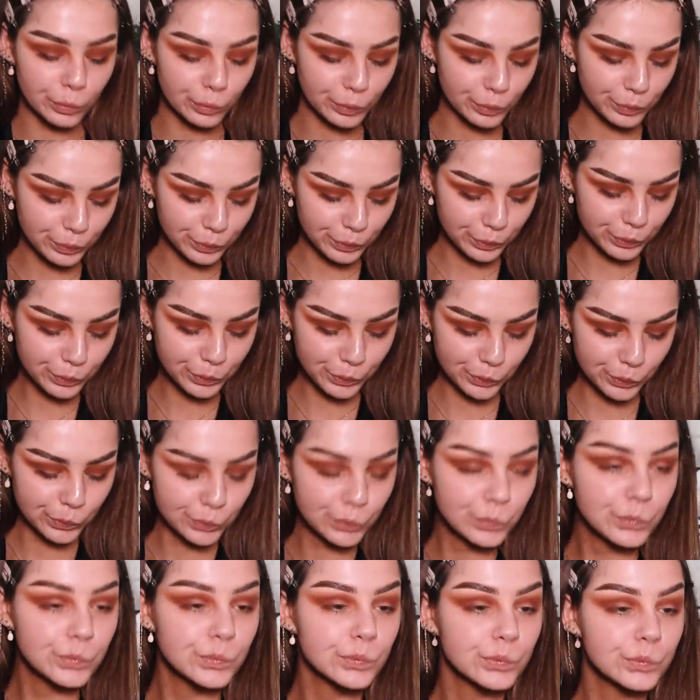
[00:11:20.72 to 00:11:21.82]
I have been
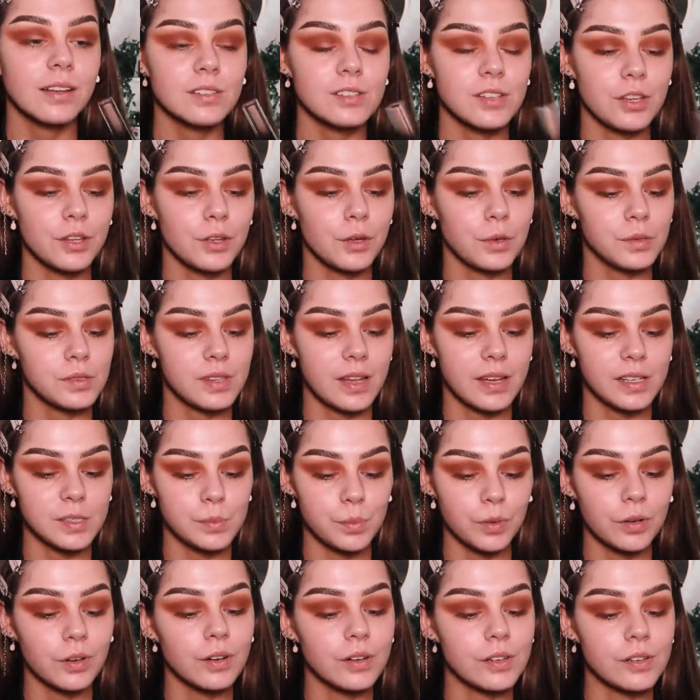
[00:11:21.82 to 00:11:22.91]
dying to use this
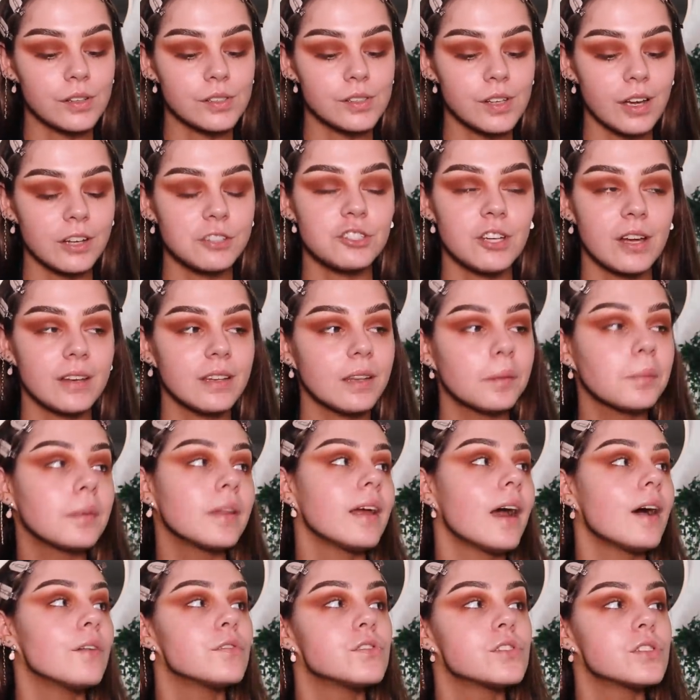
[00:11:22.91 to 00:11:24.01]
because I
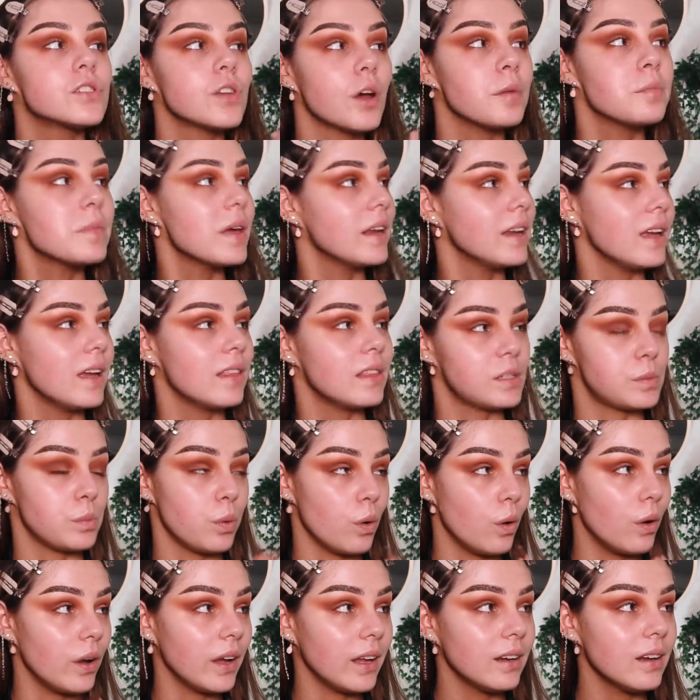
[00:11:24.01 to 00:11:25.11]
genuinely have so many at this
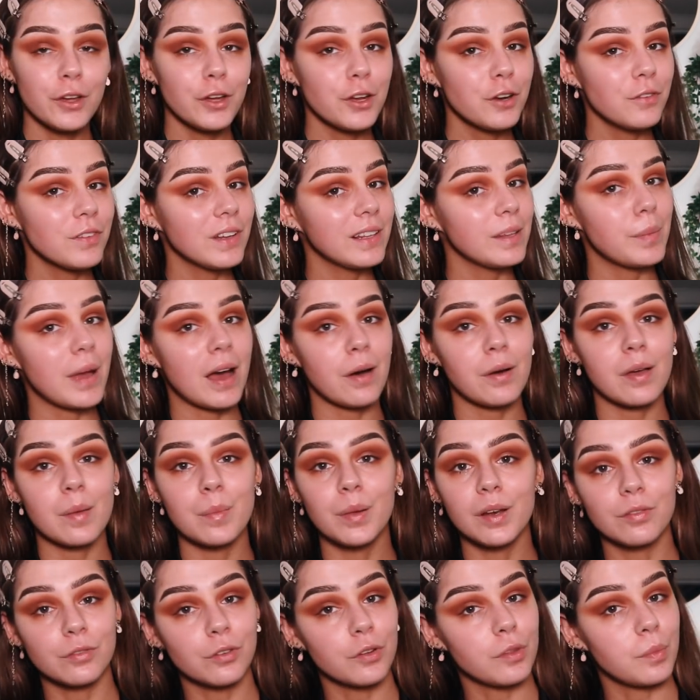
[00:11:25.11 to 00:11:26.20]
point. Could it really be out here
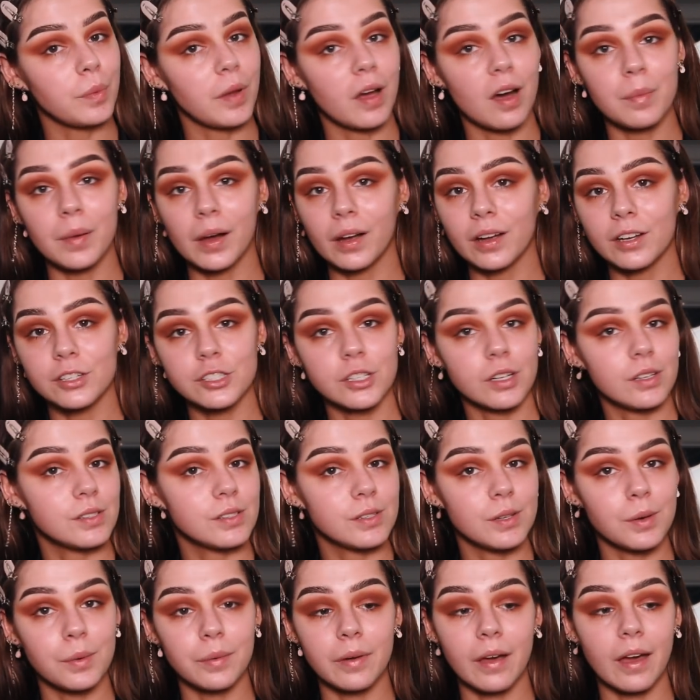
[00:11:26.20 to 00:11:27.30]
pulling through the PR
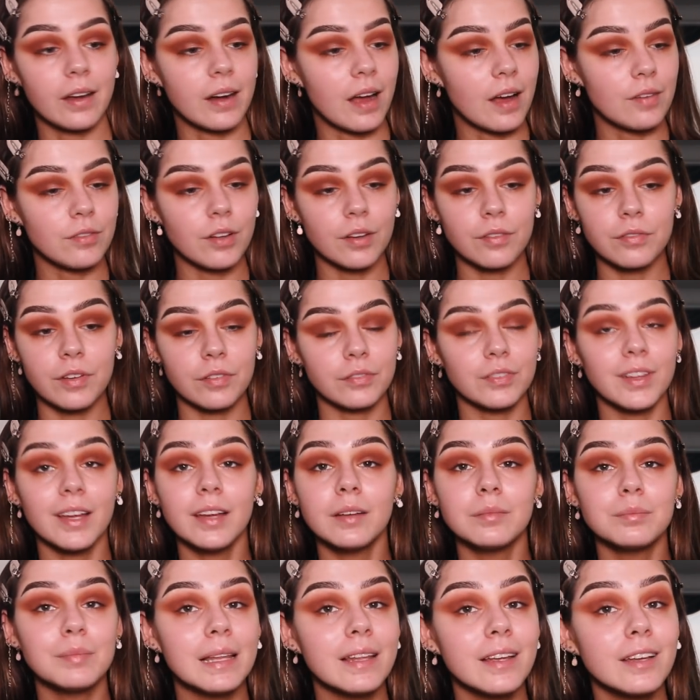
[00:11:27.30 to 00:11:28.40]
packages? Okay, and I have like
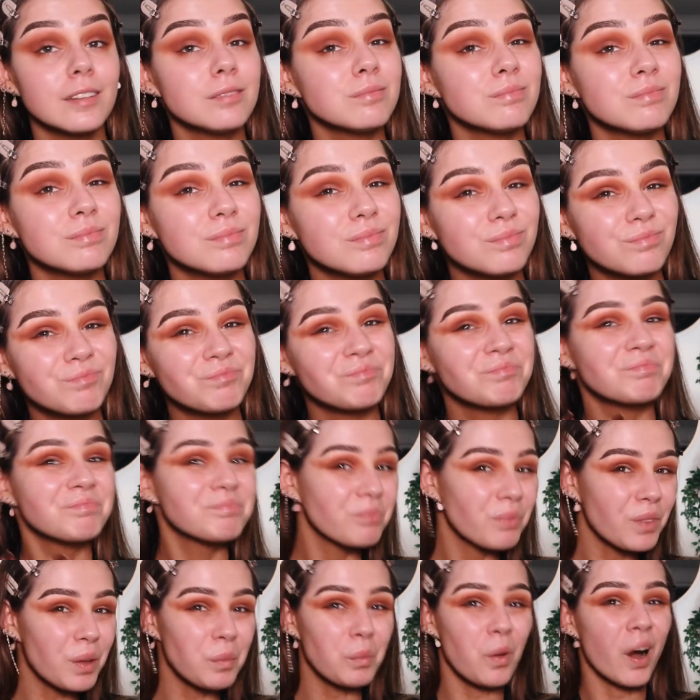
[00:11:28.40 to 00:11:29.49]
50 million
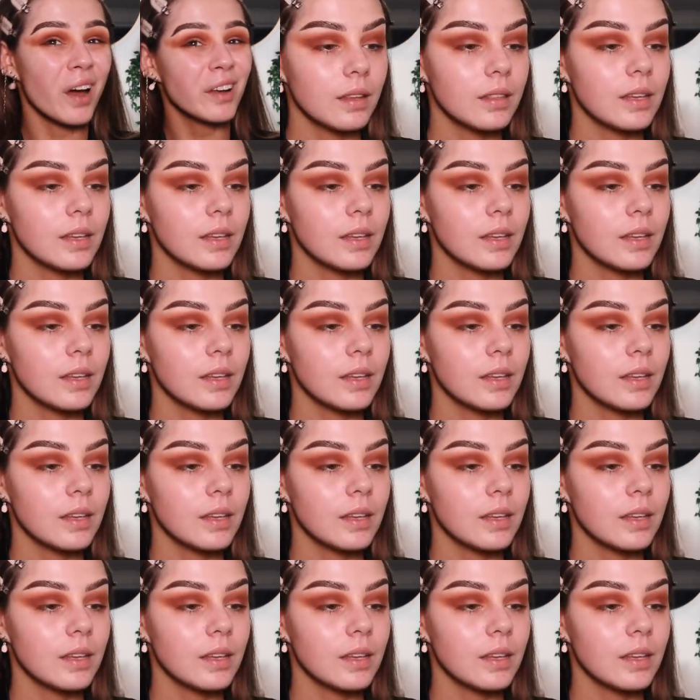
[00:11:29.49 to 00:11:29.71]
and one.